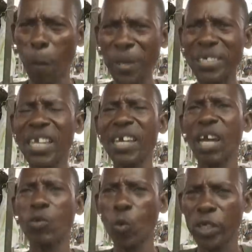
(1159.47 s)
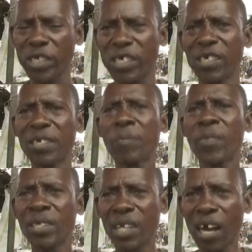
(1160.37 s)
that we advise them to
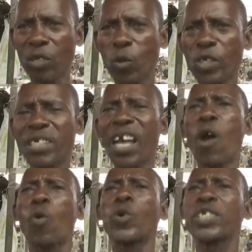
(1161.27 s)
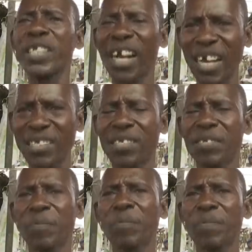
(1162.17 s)
boil to turn in the pot in order to
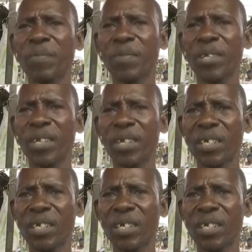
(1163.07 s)
inhale the vapor